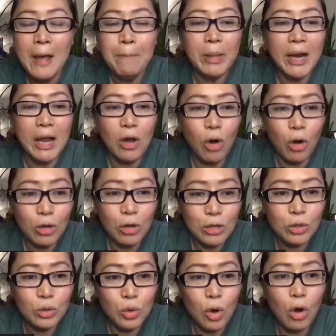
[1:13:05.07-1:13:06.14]
And I also
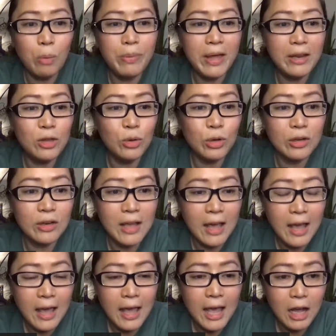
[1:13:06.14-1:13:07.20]
do hope that you can
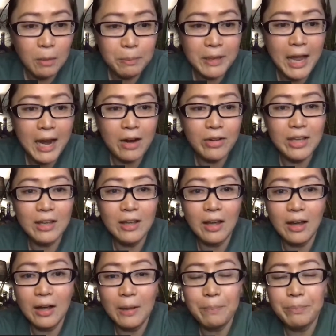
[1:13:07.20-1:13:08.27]
help Larry
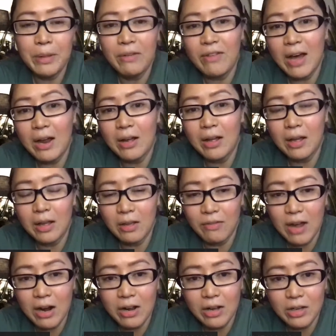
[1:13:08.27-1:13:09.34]

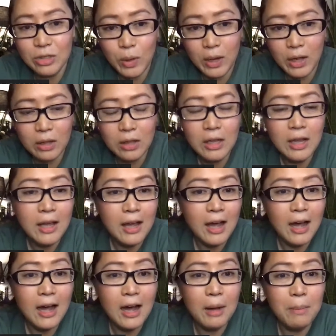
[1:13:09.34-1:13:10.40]
Guevara as well
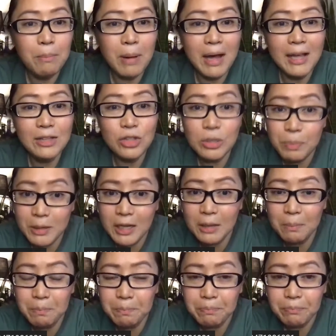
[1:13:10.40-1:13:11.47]
by tipping
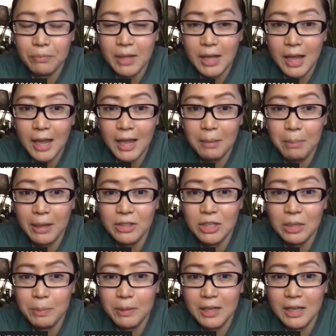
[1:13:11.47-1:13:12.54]
him And by
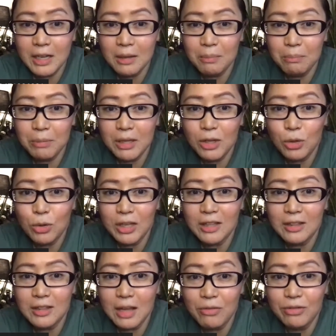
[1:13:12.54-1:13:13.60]
tipping him, you
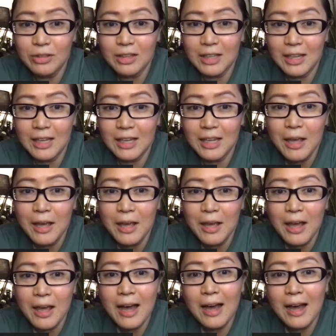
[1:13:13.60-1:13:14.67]
can definitely
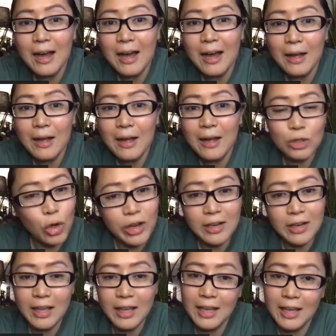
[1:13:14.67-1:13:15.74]
join
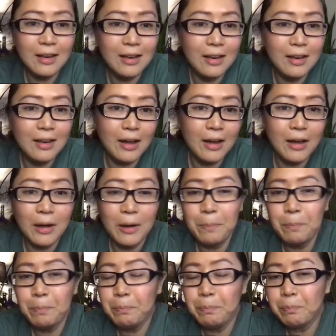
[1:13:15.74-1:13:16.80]
in
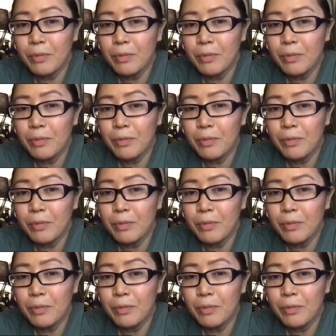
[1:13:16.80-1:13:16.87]
the